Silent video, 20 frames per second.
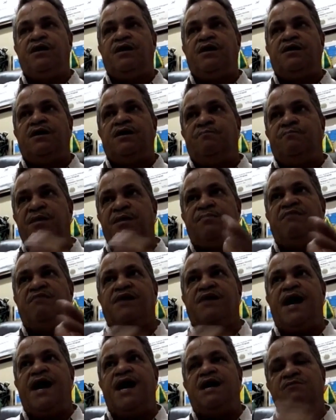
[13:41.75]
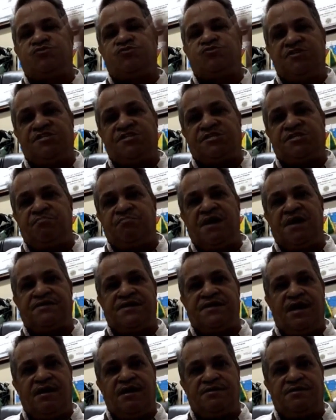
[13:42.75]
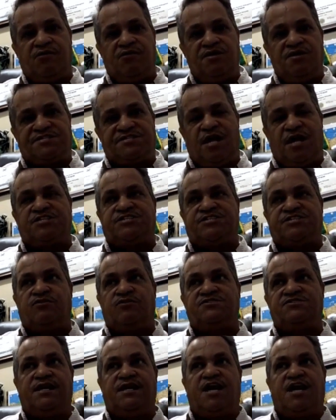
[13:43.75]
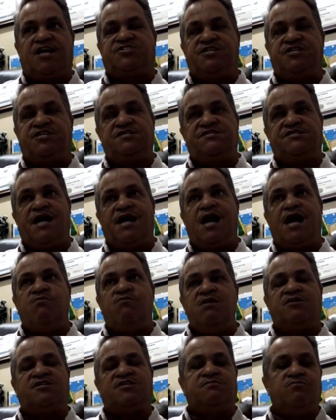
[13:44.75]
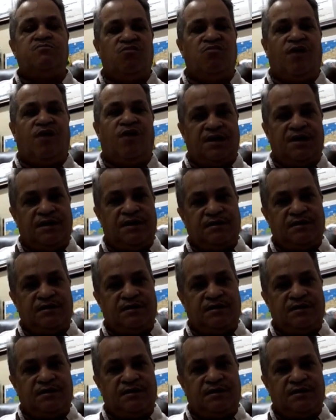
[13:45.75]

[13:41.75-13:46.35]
The people of Guyana must respect the results of those elections, and we must move on.